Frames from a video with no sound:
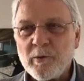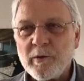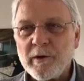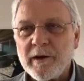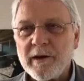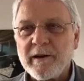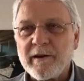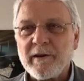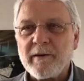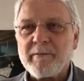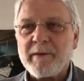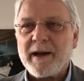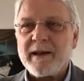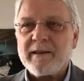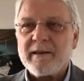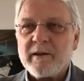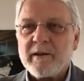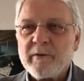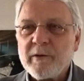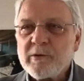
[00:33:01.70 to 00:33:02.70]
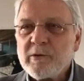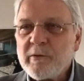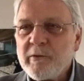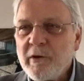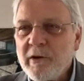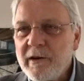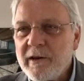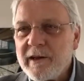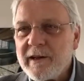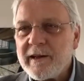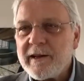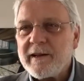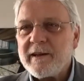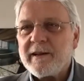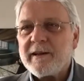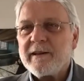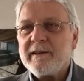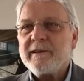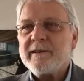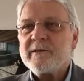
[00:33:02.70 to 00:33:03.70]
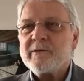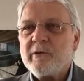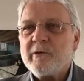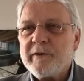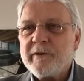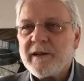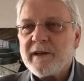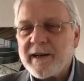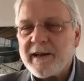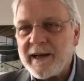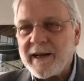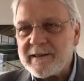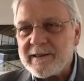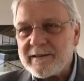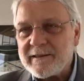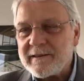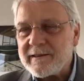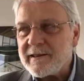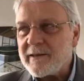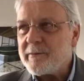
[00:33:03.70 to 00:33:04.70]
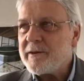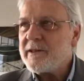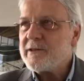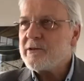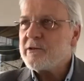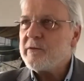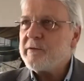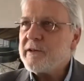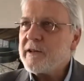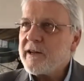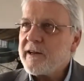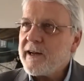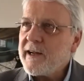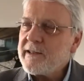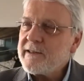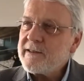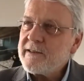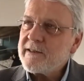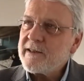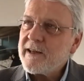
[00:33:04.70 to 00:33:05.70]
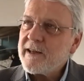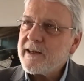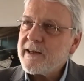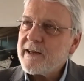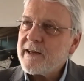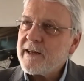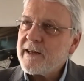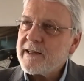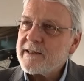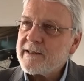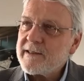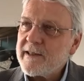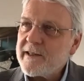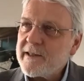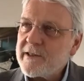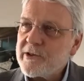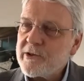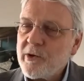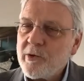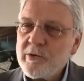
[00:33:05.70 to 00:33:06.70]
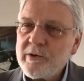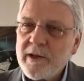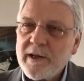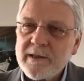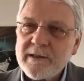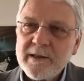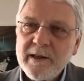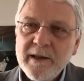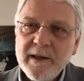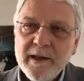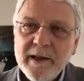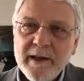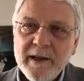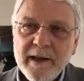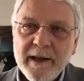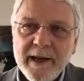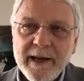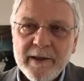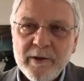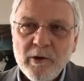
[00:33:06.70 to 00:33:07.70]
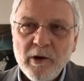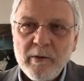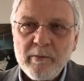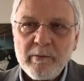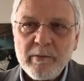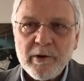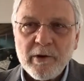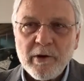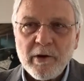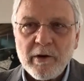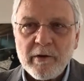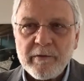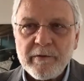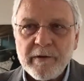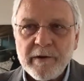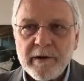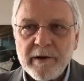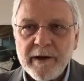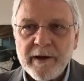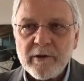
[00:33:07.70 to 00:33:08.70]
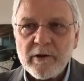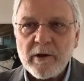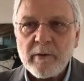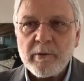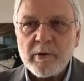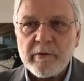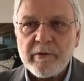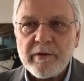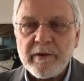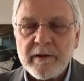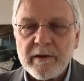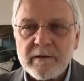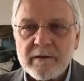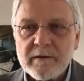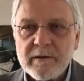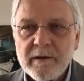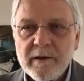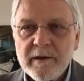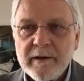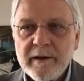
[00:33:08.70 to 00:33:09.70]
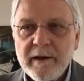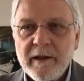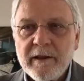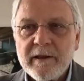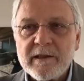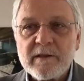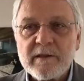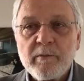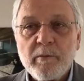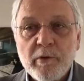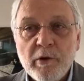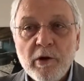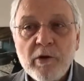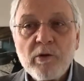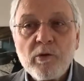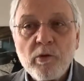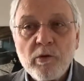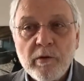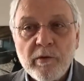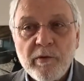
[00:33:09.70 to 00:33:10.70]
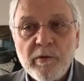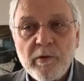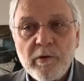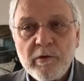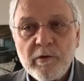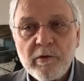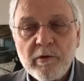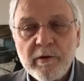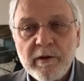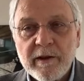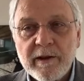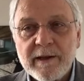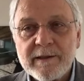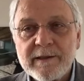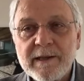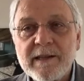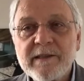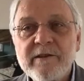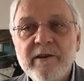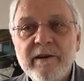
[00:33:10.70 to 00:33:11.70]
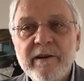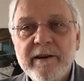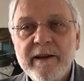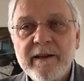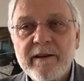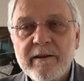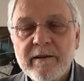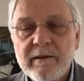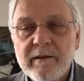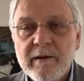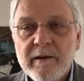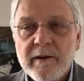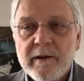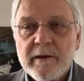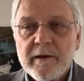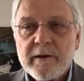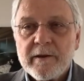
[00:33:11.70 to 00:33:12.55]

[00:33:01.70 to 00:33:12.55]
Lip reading: to remind it. First of all, this COVID crisis. I mean, this COVID crisis has shown us a number of things. It has brought to the fore, or it has accelerated